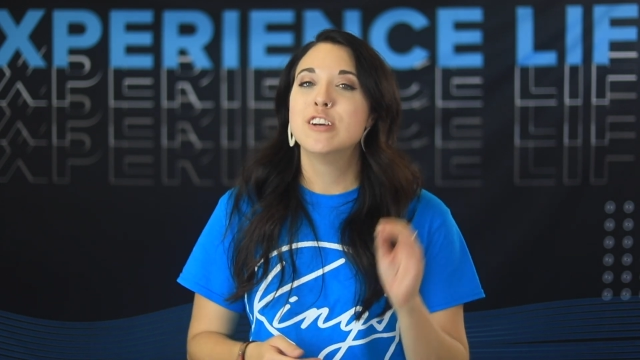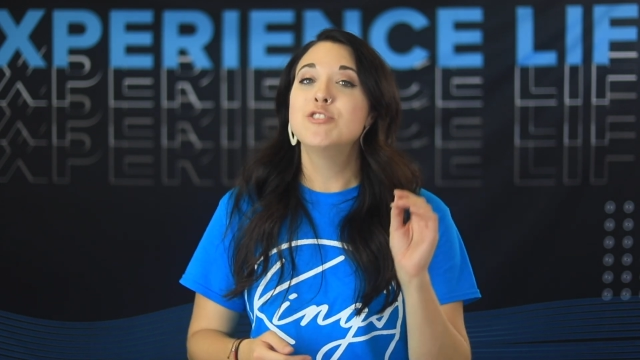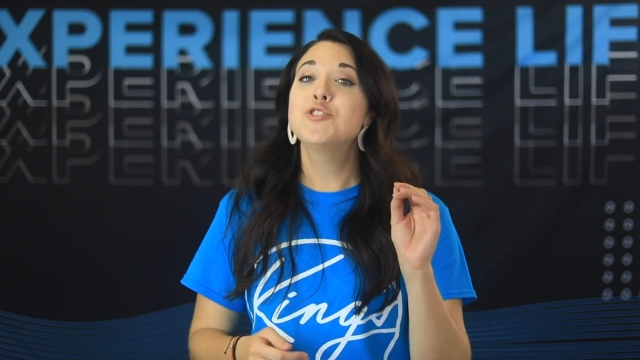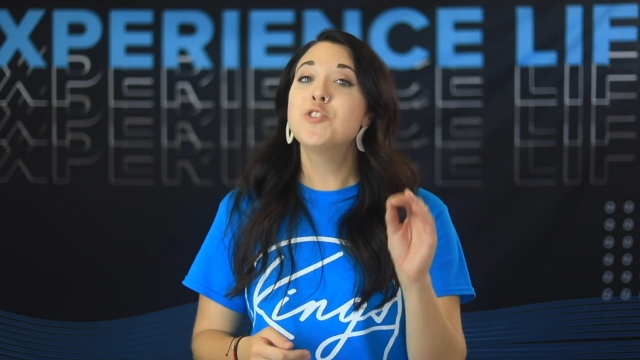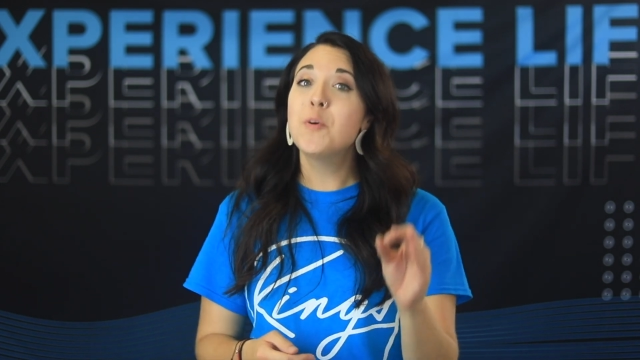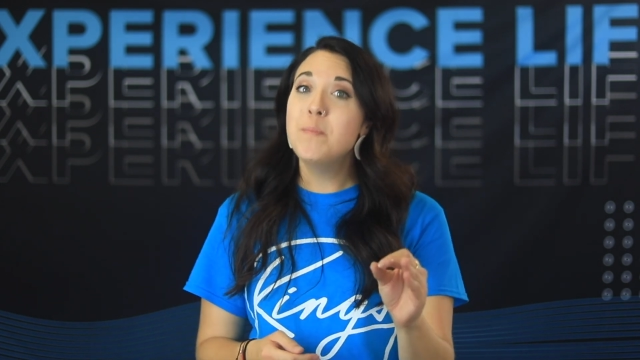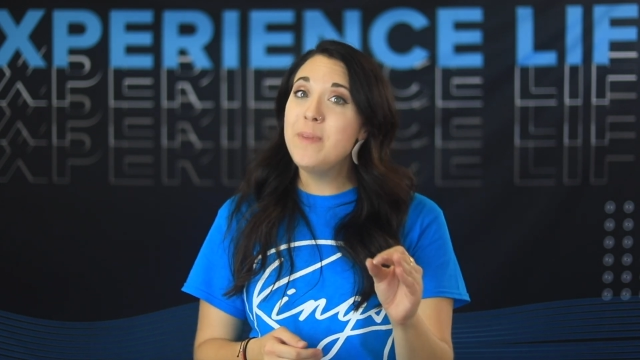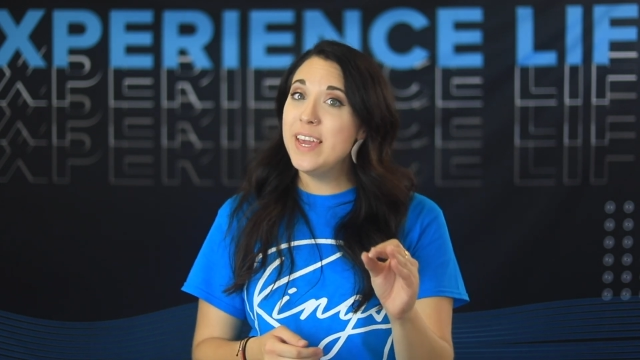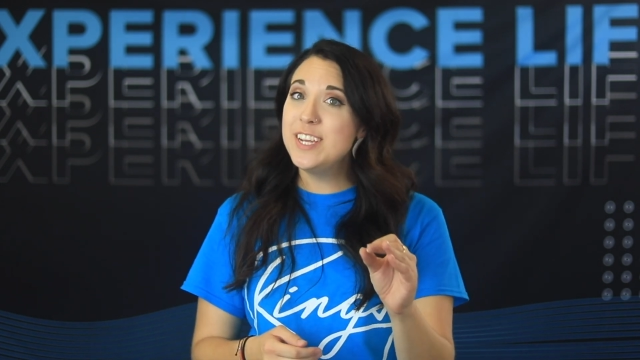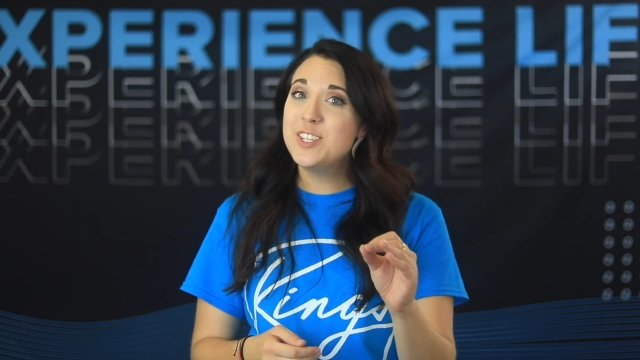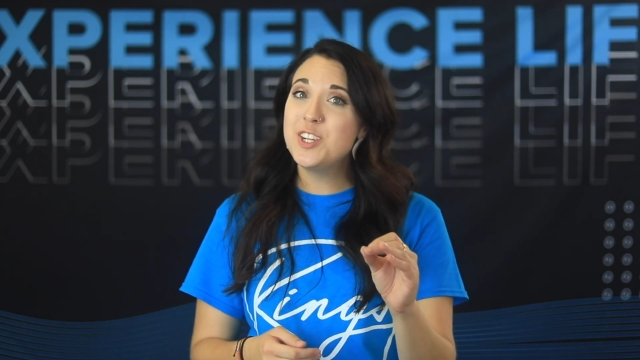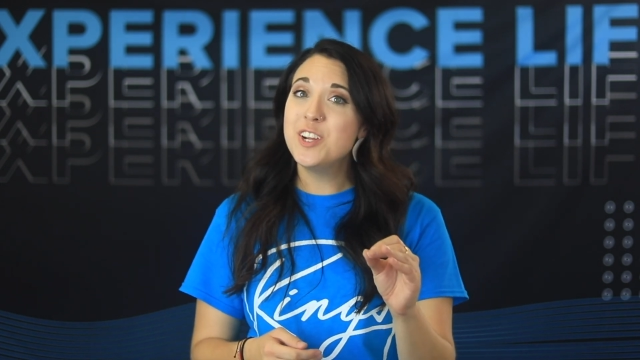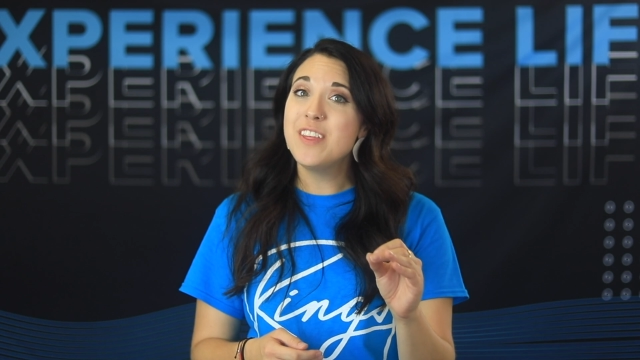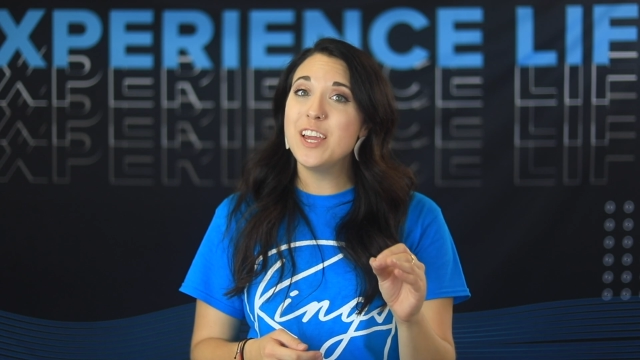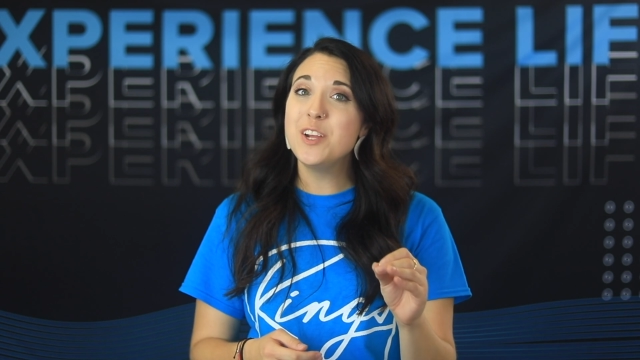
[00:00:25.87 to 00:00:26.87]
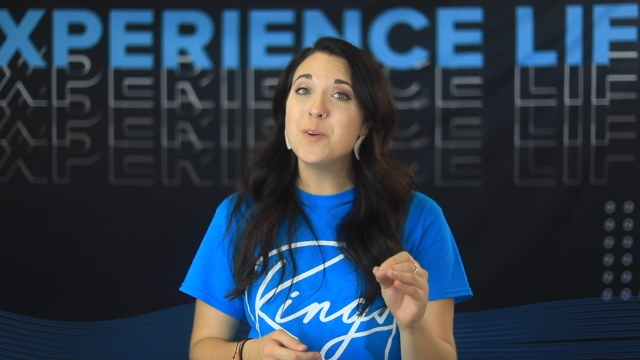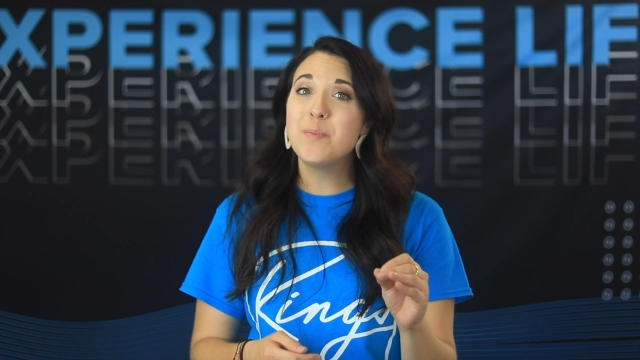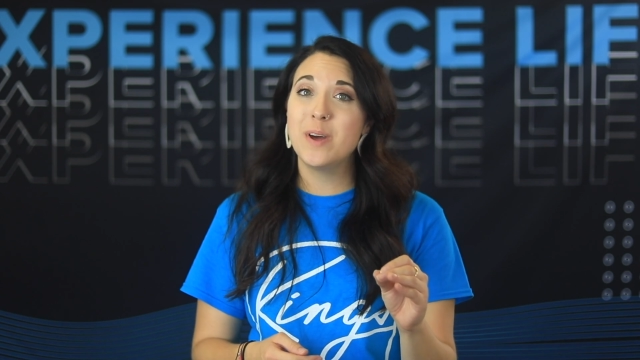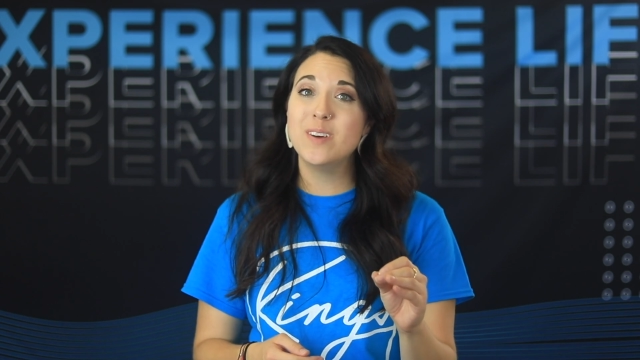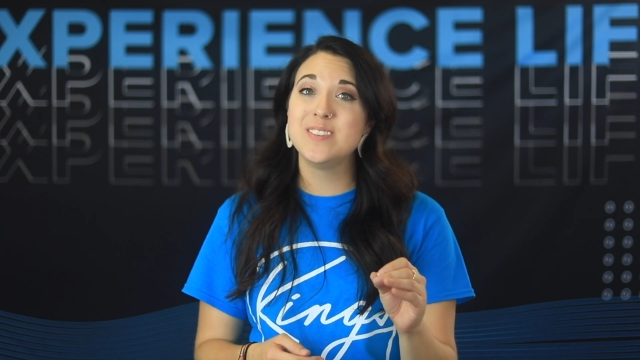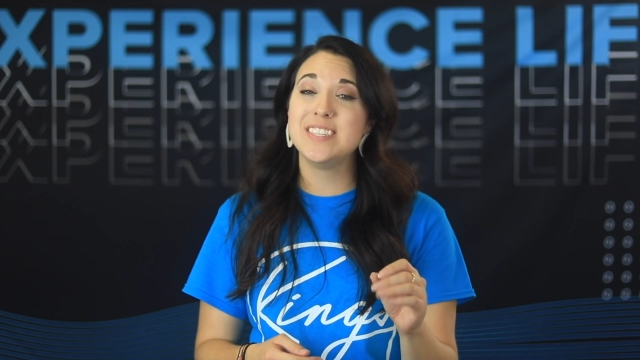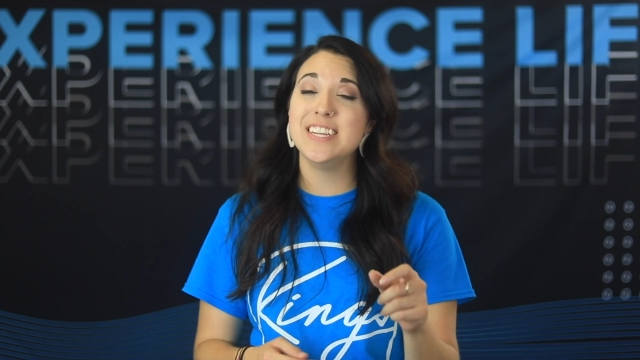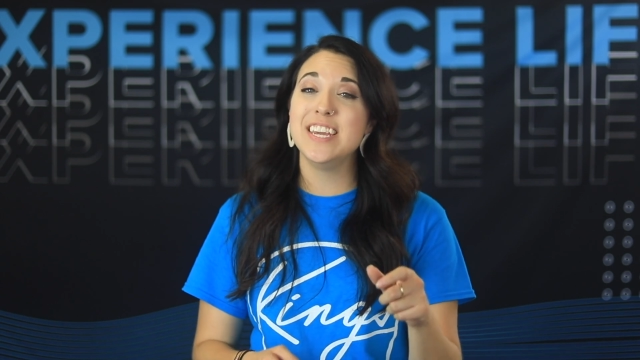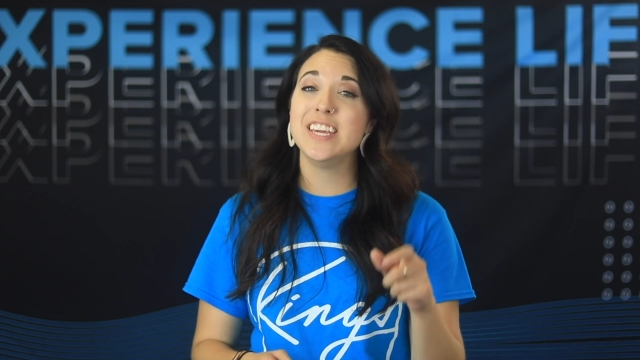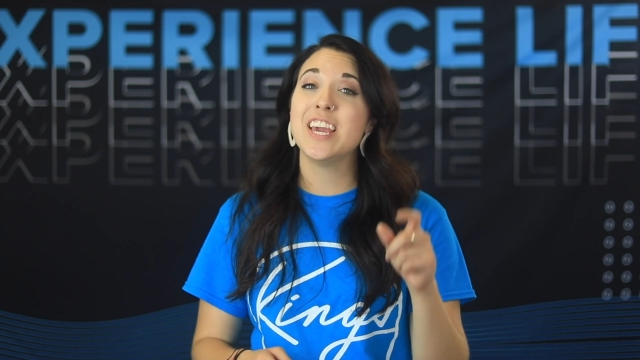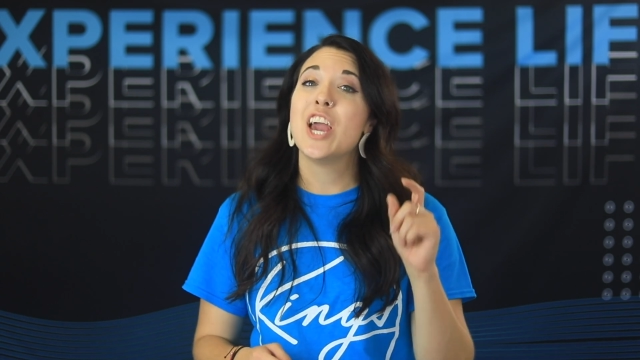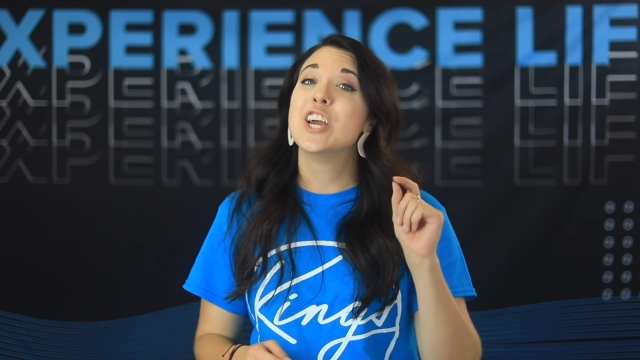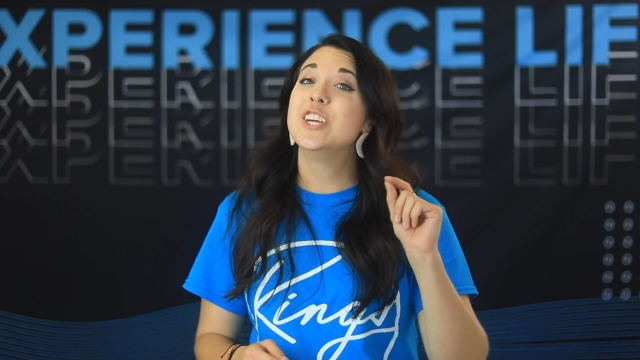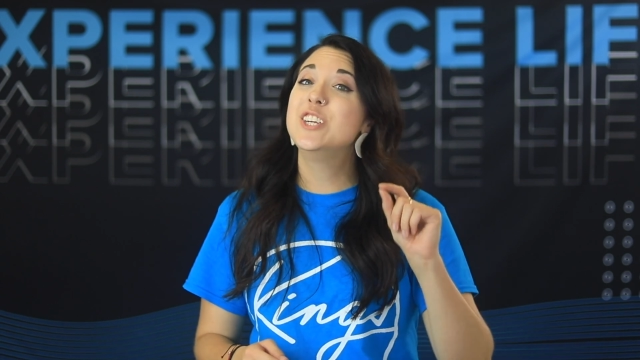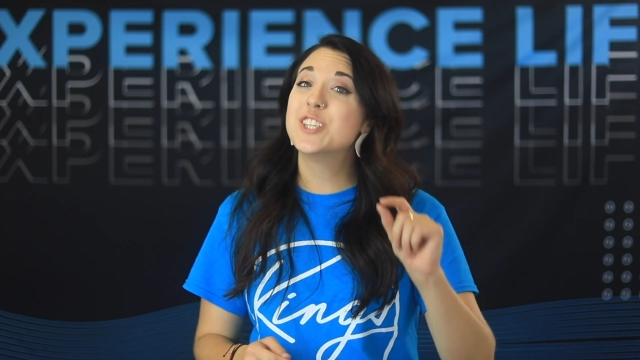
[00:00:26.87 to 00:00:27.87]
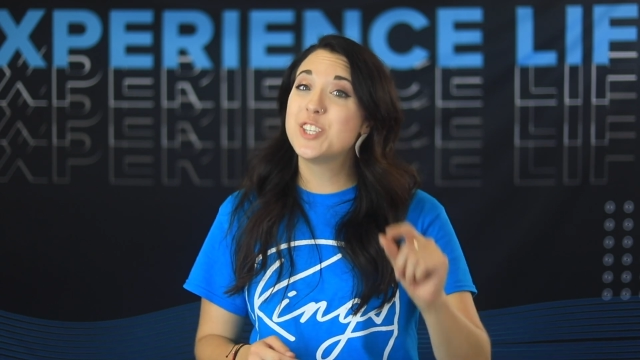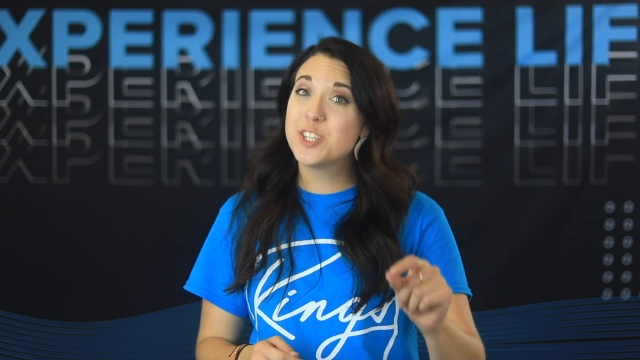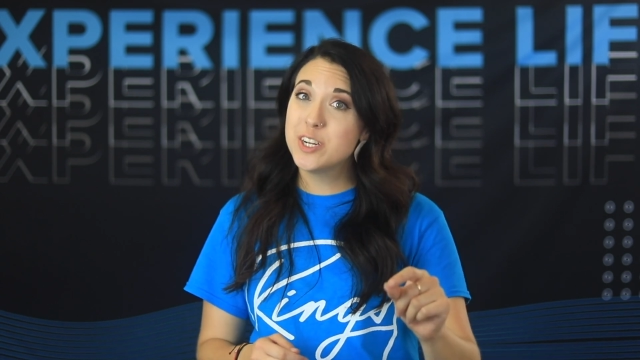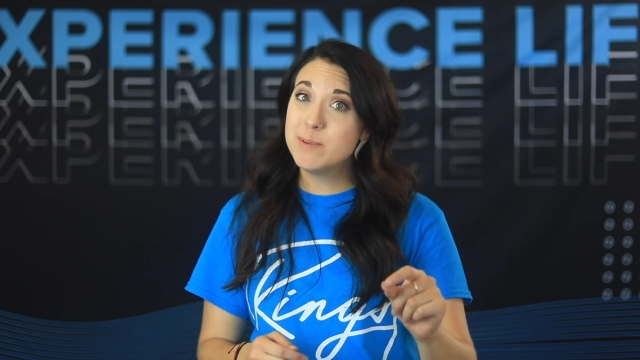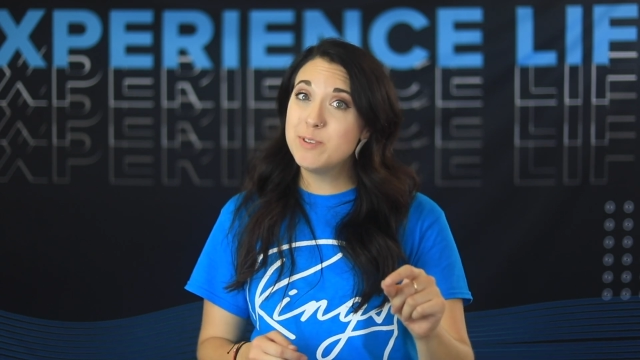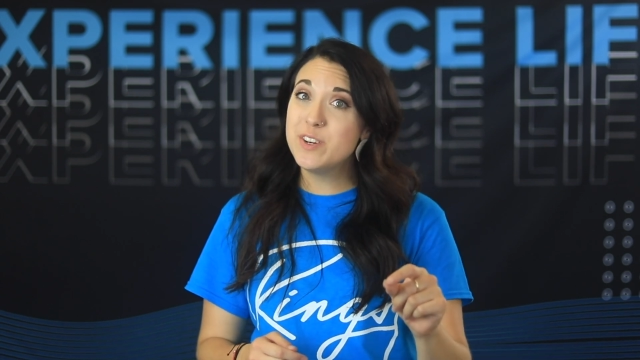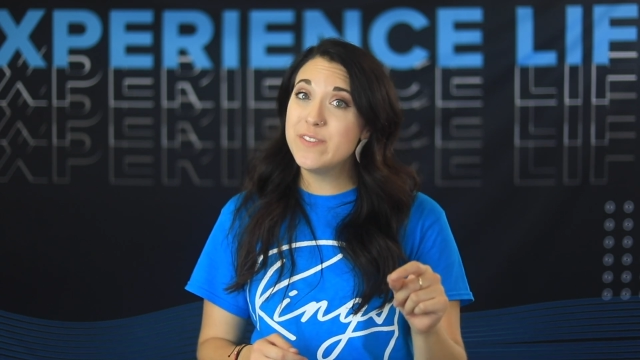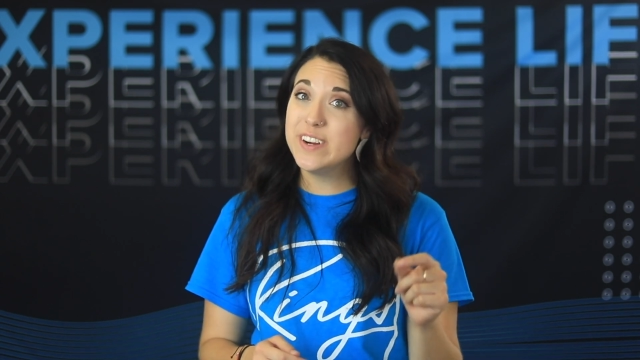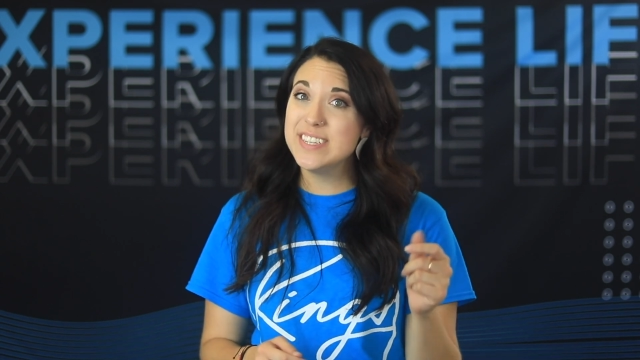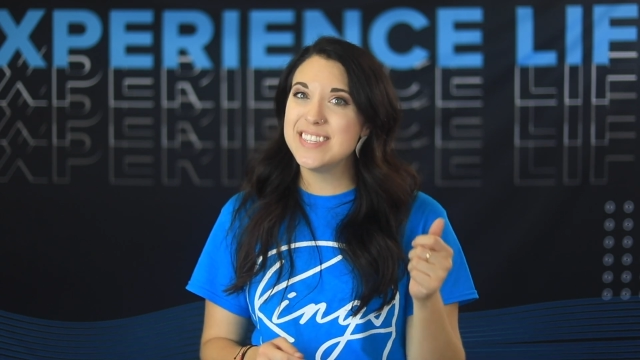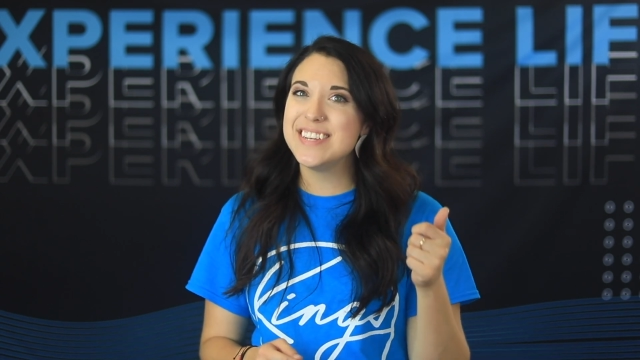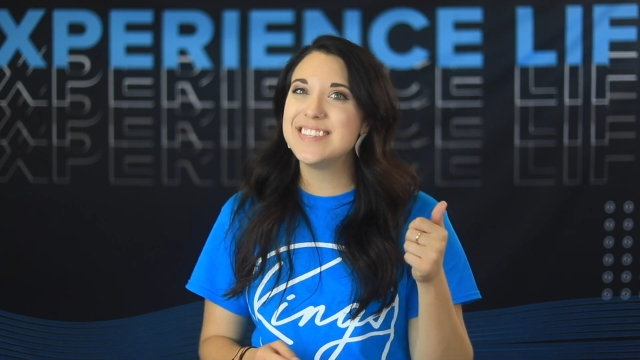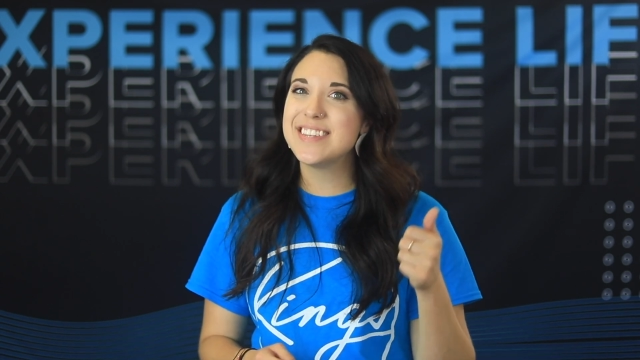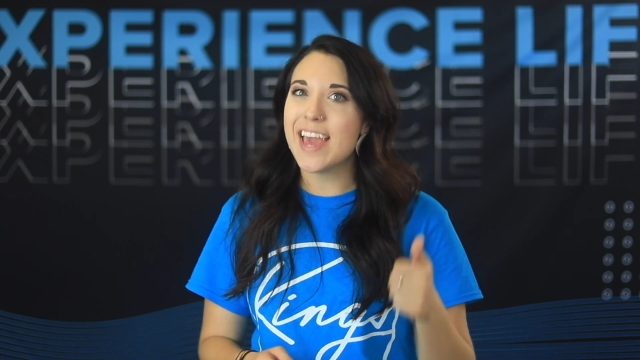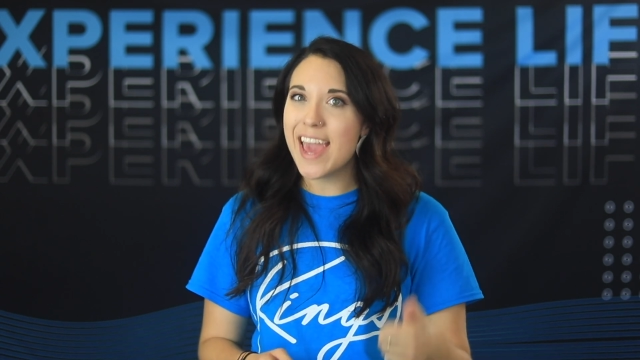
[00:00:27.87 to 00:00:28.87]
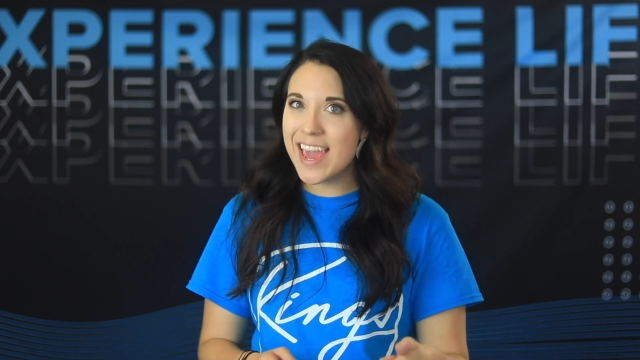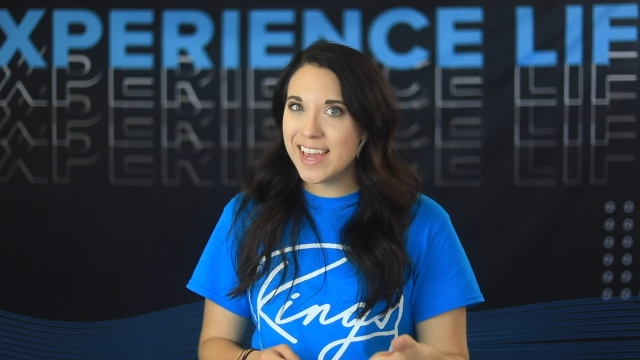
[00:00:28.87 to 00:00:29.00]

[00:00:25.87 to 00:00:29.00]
So make sure that you're posting your scripture verses